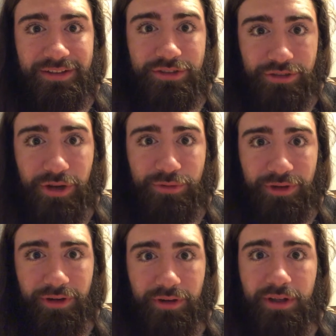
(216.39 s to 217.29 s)
stone
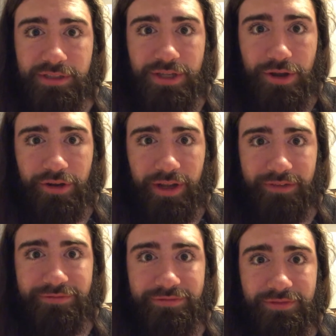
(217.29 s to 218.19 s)
her, because he could
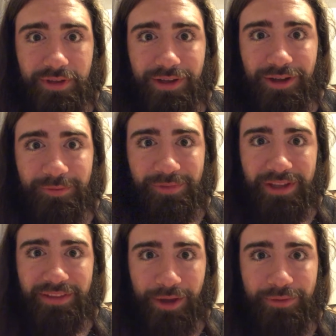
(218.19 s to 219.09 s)
have,
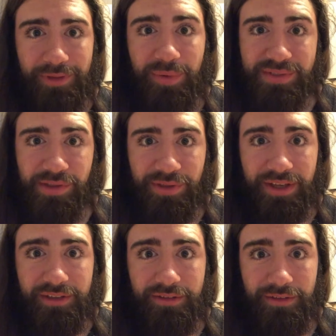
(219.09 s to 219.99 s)
that was a
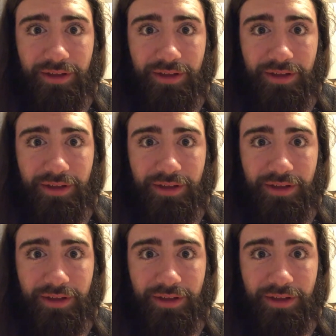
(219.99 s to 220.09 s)
thing.